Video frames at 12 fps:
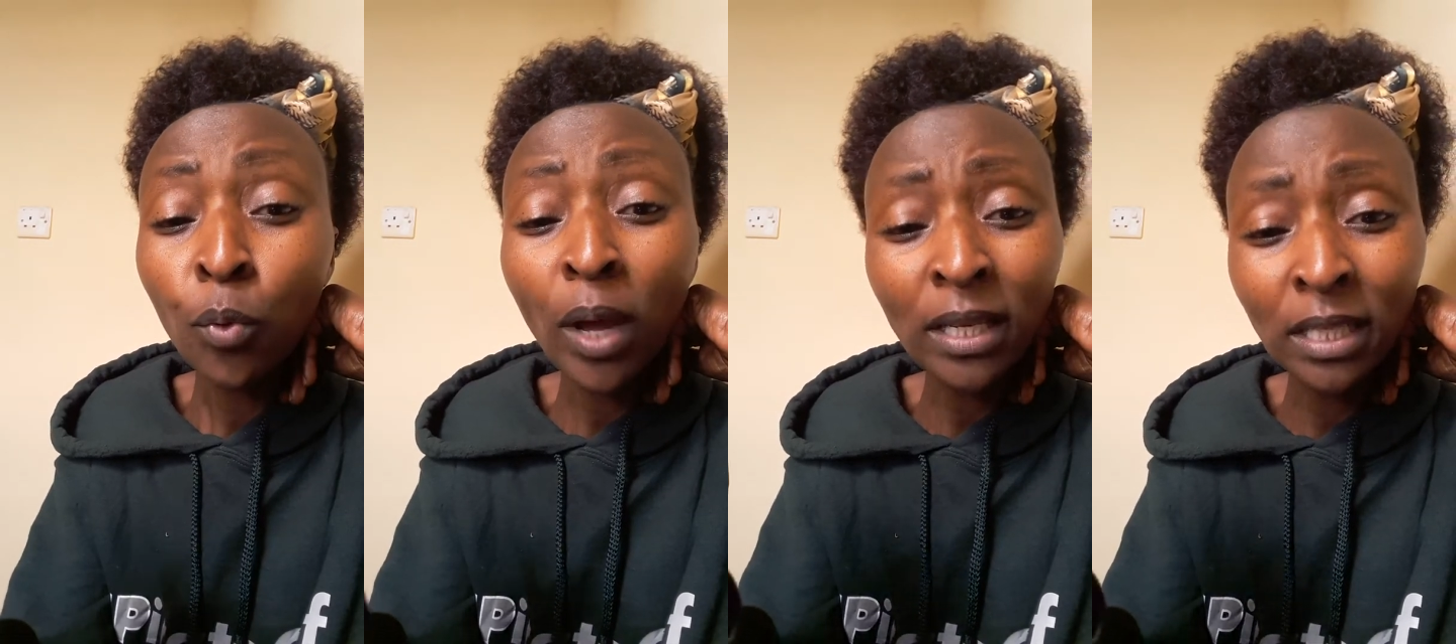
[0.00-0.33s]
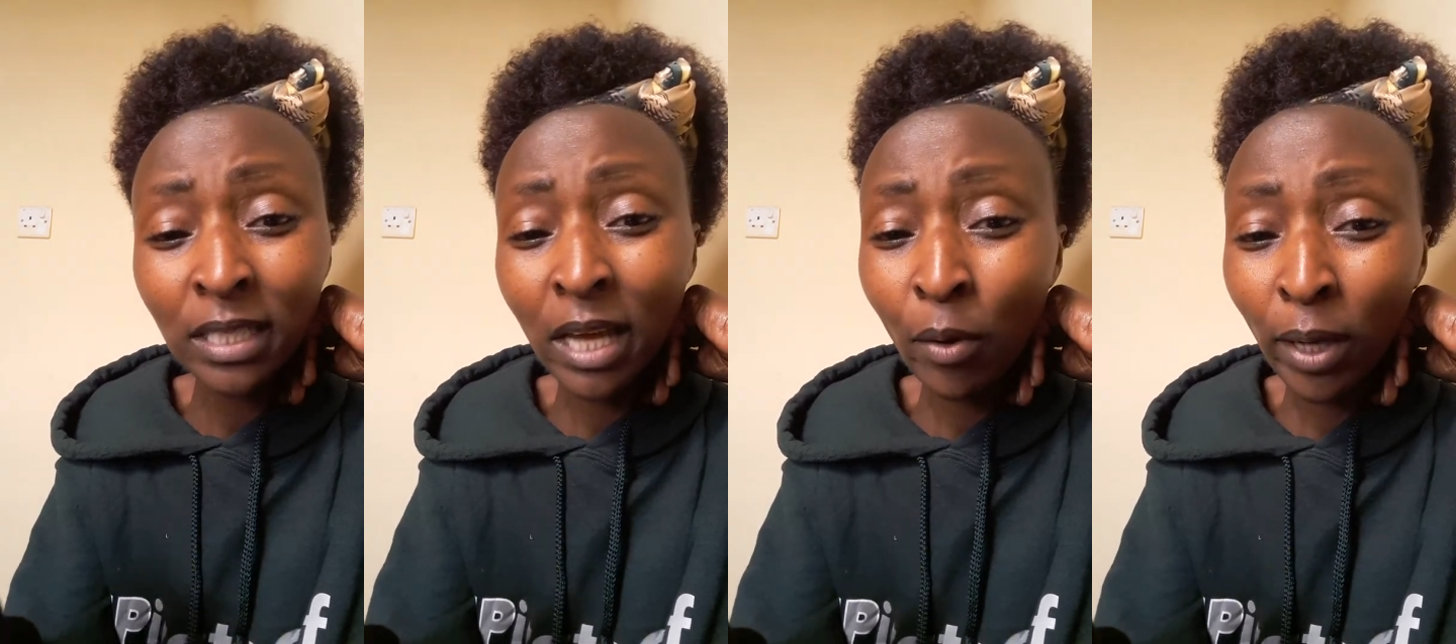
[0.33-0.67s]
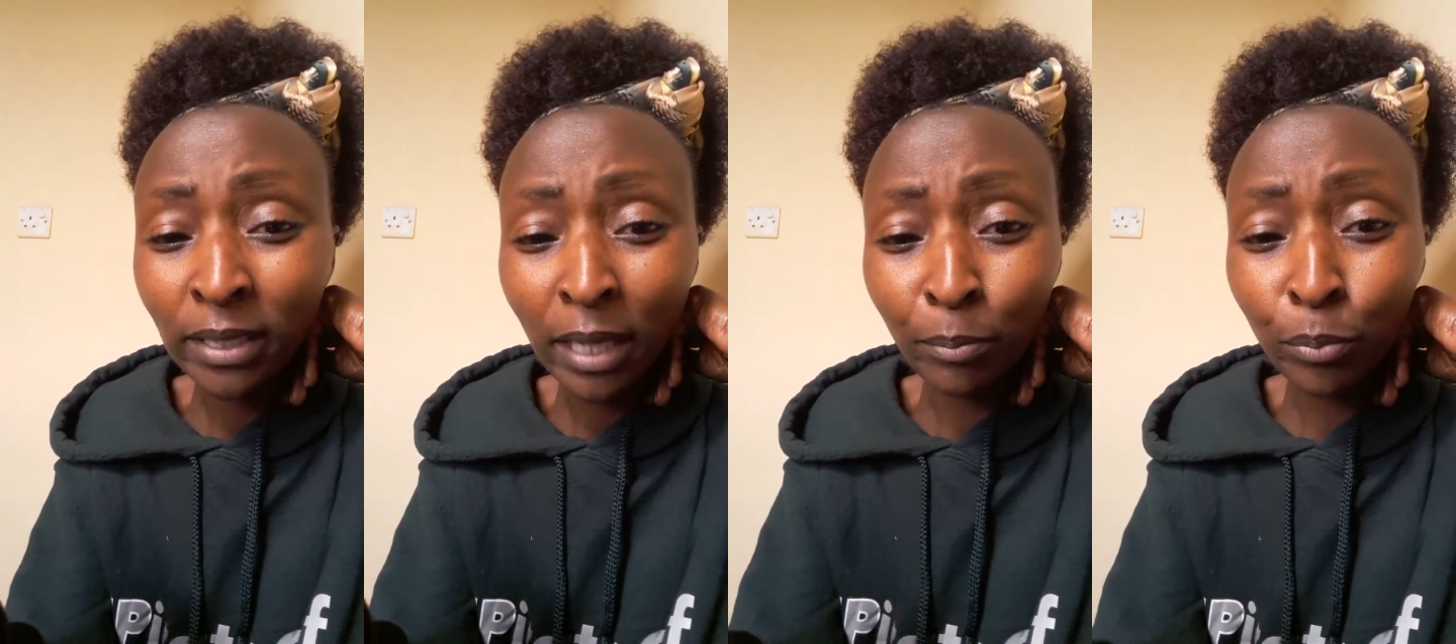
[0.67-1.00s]
Where did
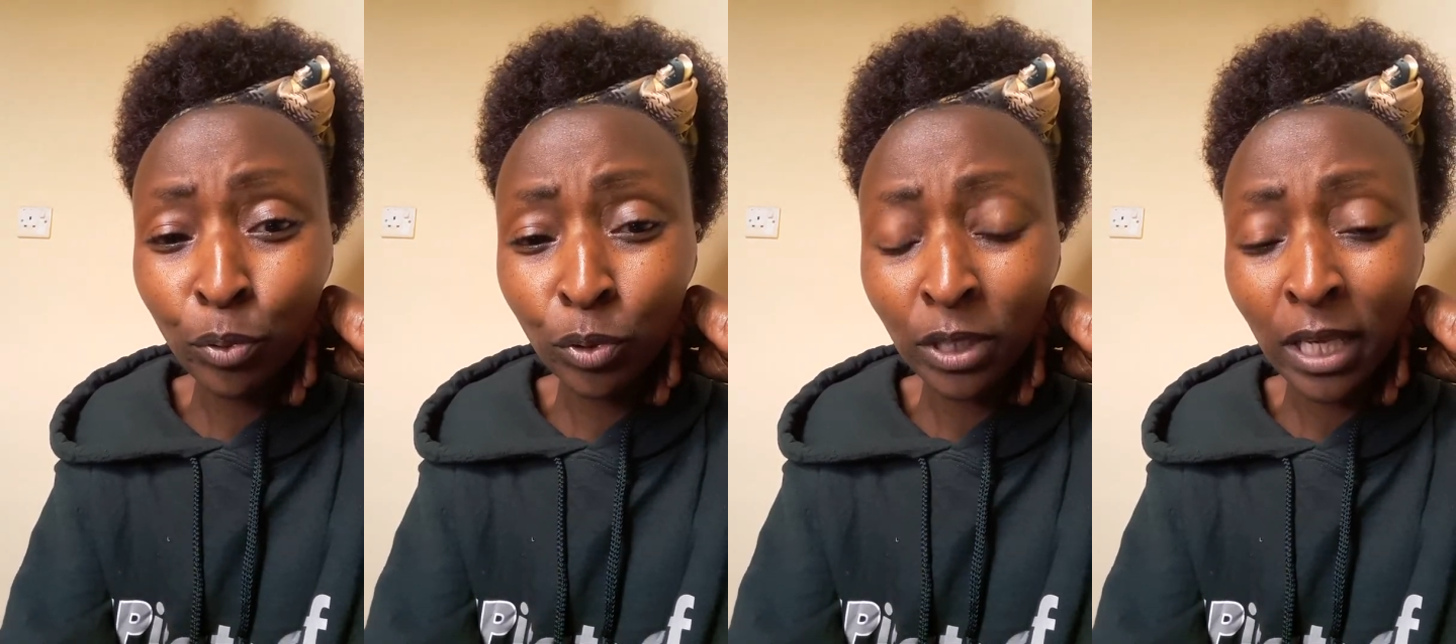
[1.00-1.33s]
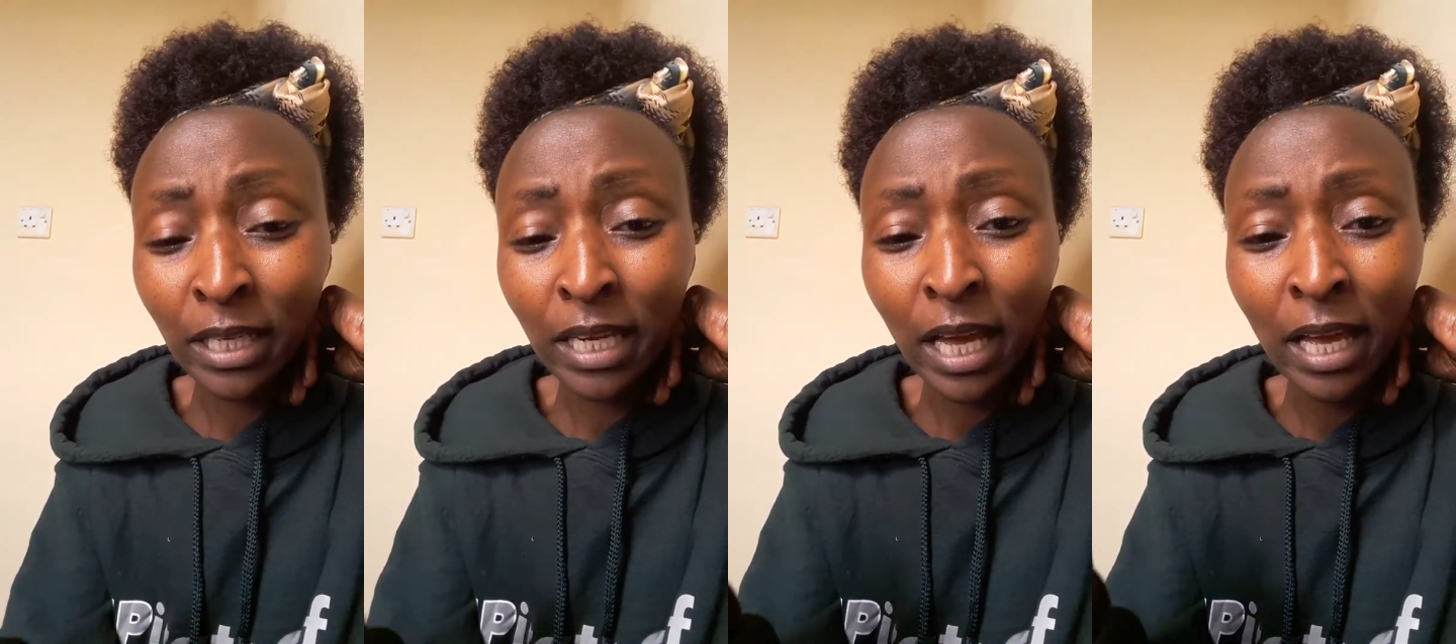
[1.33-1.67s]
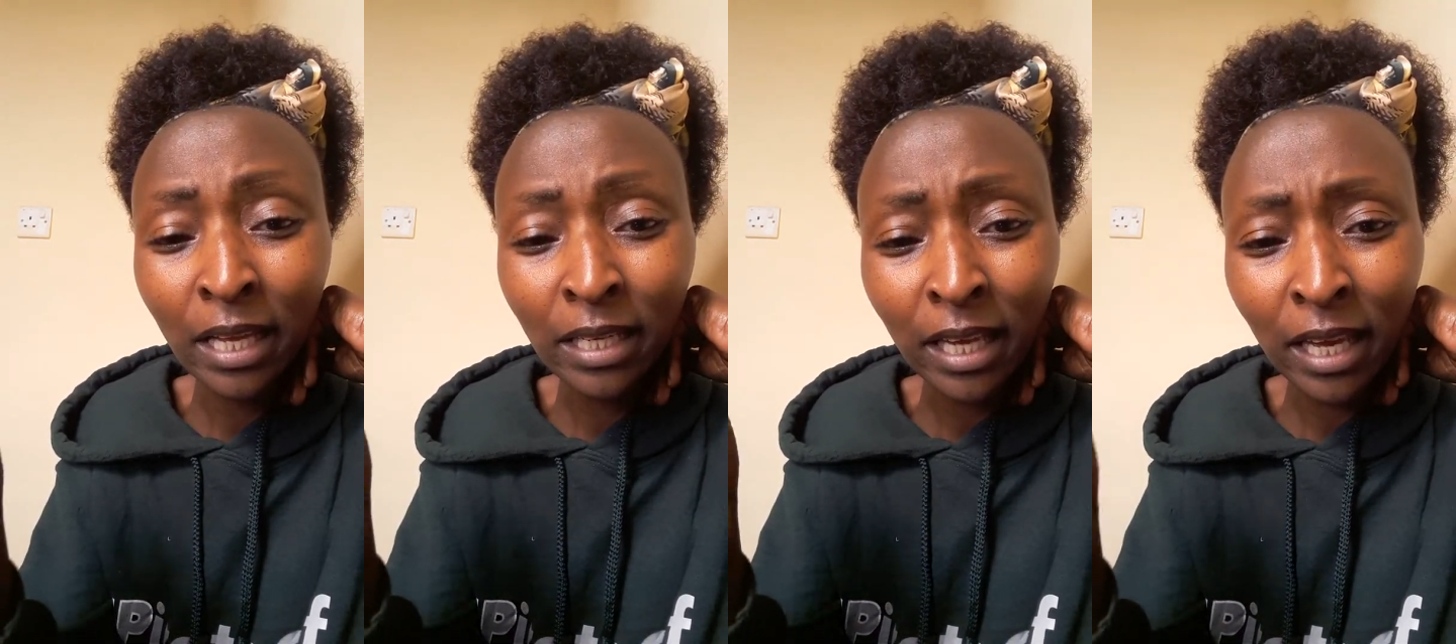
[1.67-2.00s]
our taboos
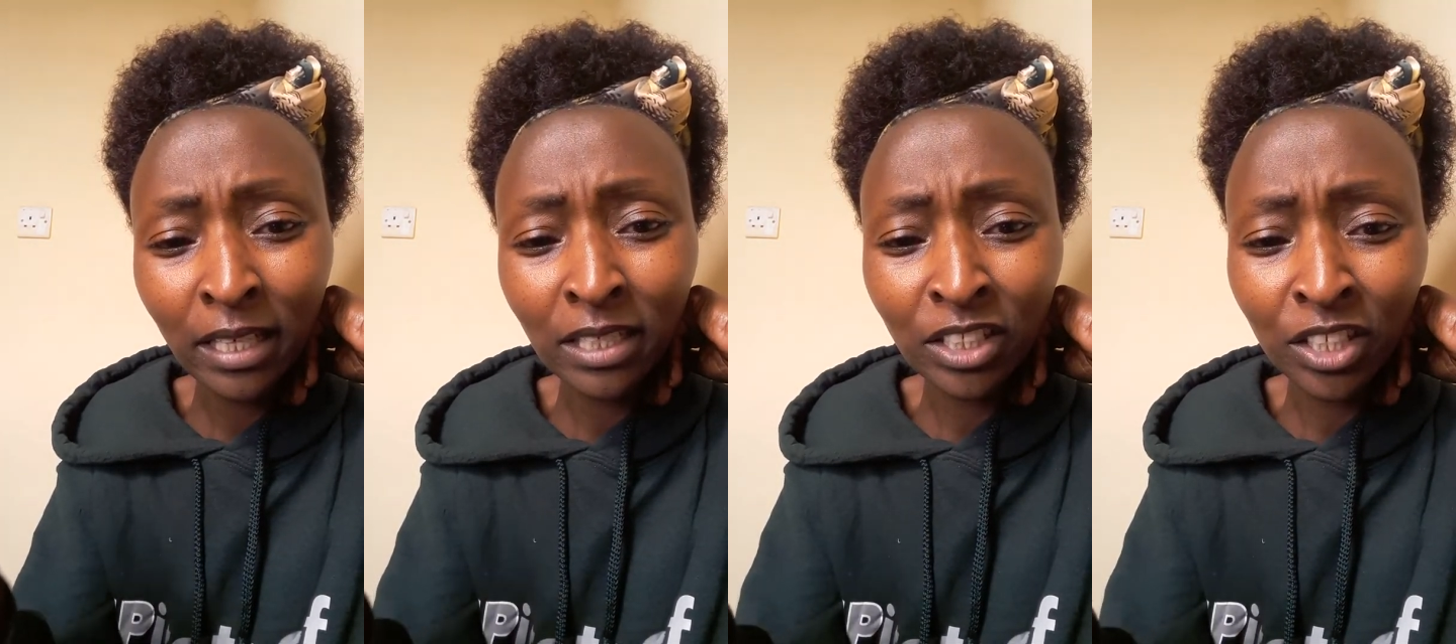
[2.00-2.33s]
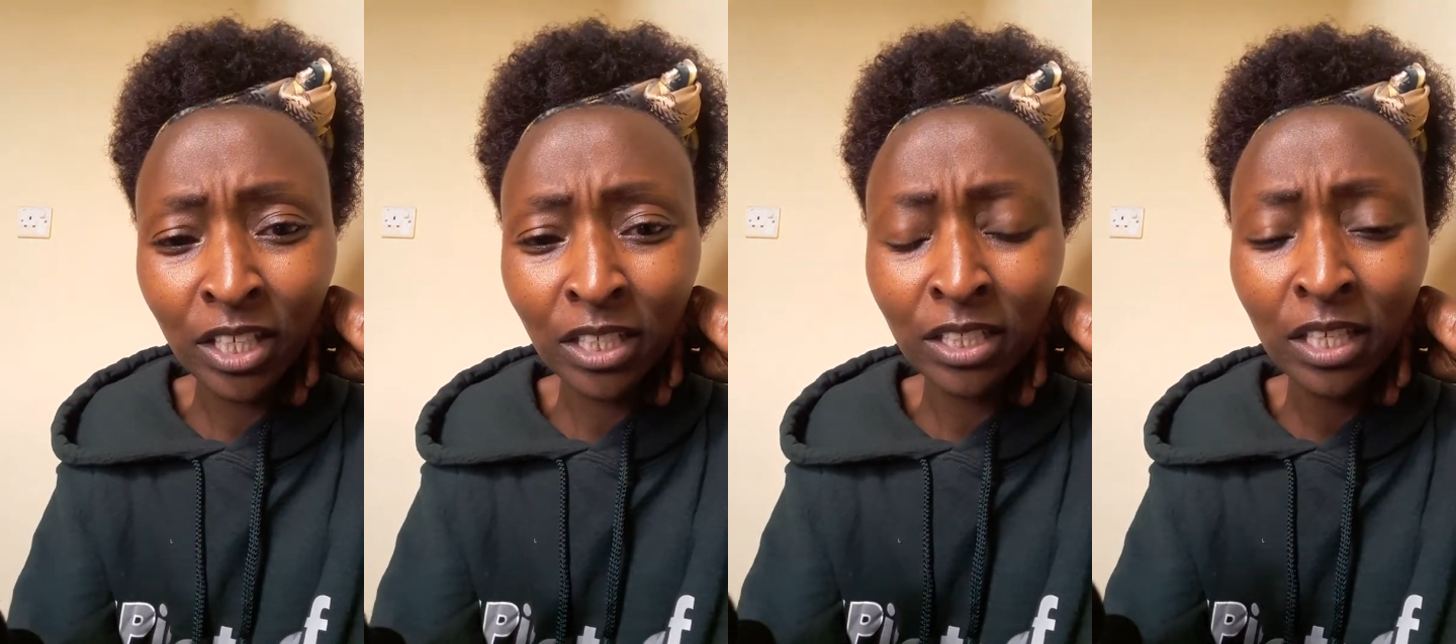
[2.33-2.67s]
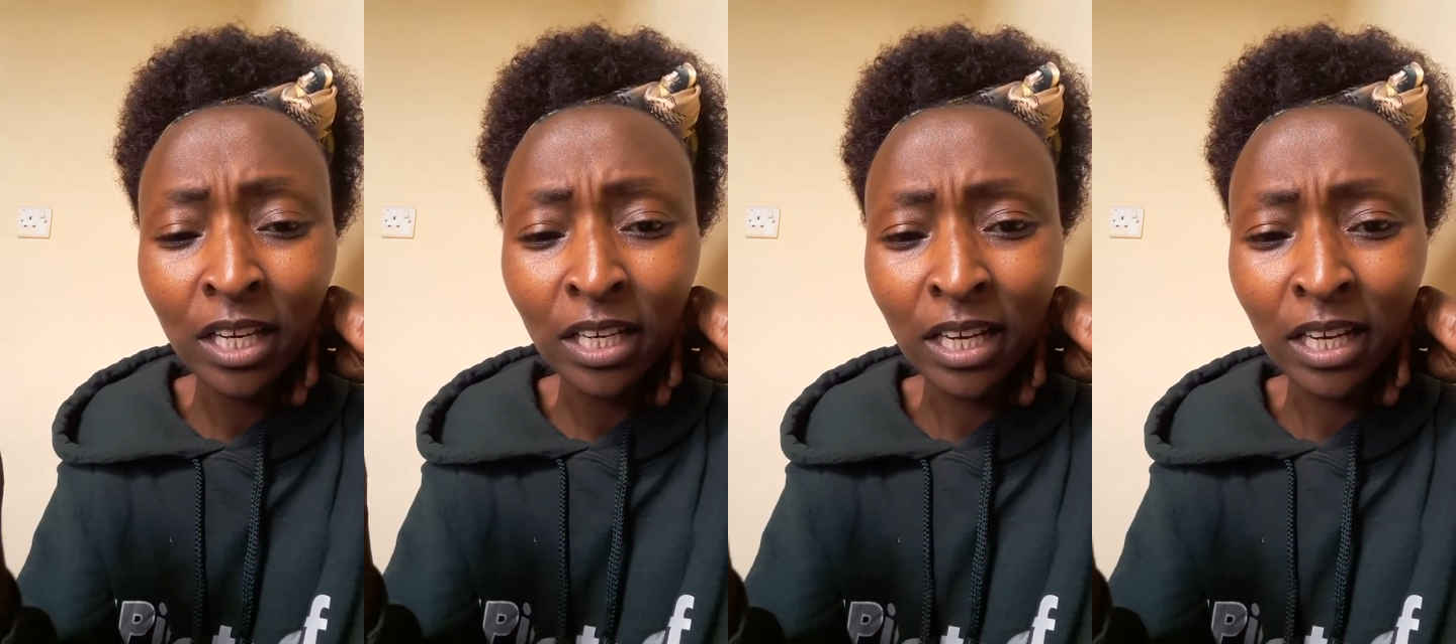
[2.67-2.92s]
and heritage